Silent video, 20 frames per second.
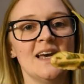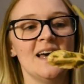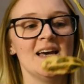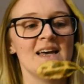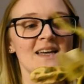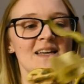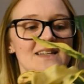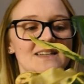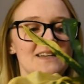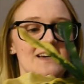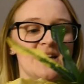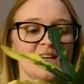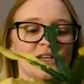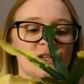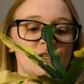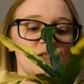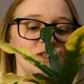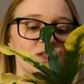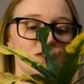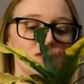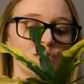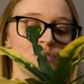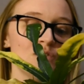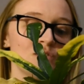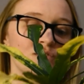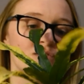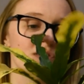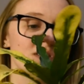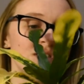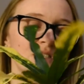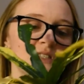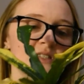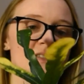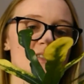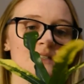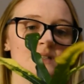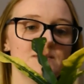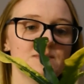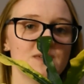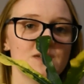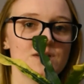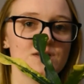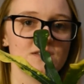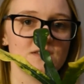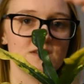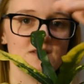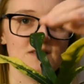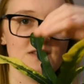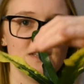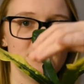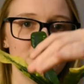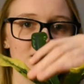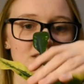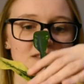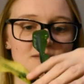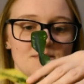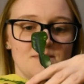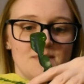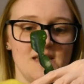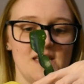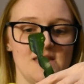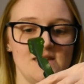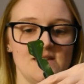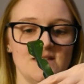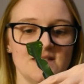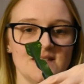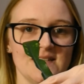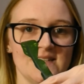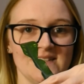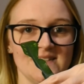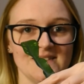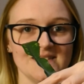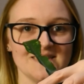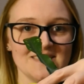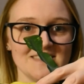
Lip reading: And I could not resist him because I think he's amazing.